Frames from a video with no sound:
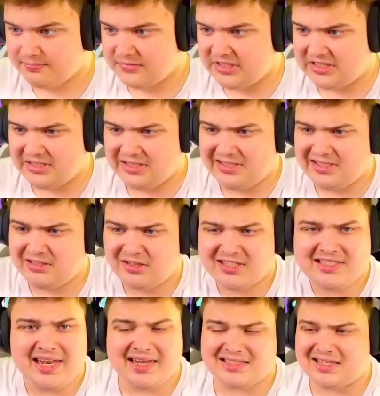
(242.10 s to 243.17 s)
At least it's not a
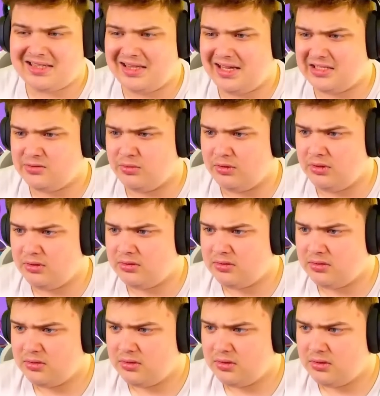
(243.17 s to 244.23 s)
10x like the last one.
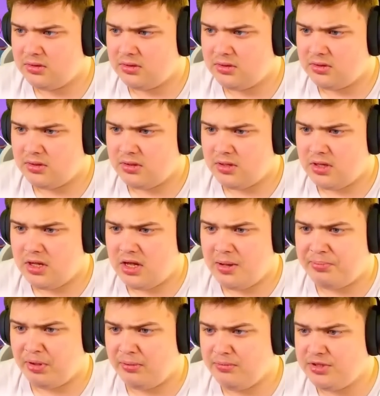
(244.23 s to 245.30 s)

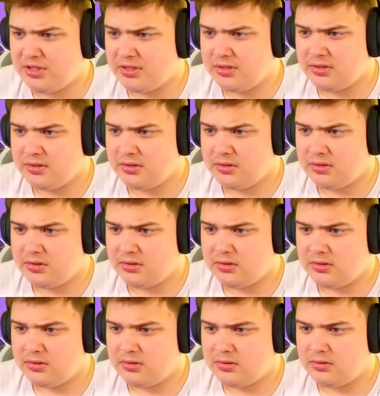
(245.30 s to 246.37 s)
Plums?
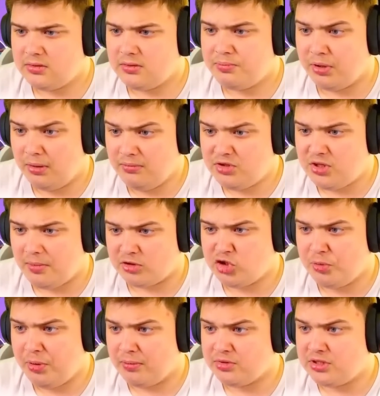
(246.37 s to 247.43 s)
Plums, come on,
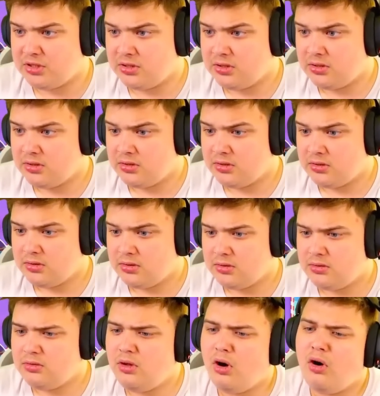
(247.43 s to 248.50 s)
2 plums.
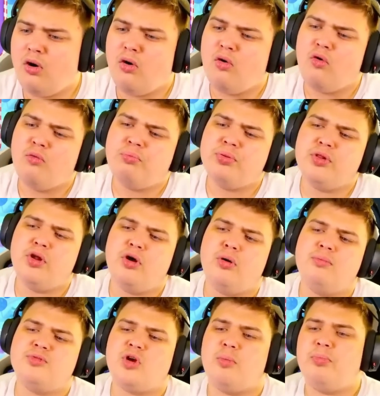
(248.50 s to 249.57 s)
No,
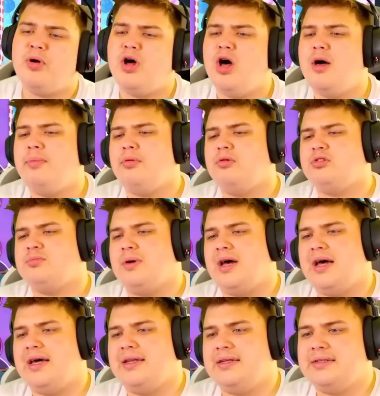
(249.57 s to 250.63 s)
plums or purples, man.